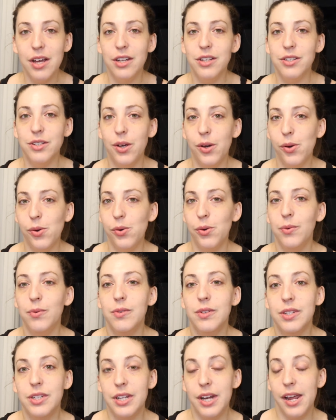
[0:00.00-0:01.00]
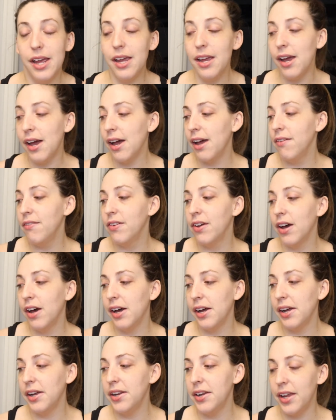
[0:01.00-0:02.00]
So today I've
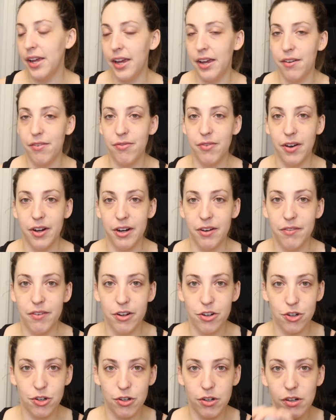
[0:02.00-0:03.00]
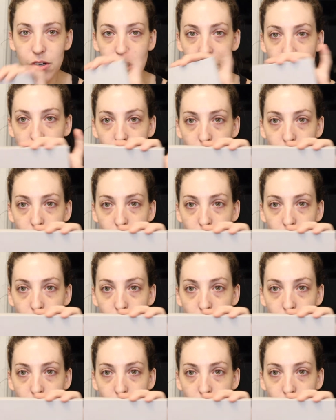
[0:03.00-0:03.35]
got a fun adventure.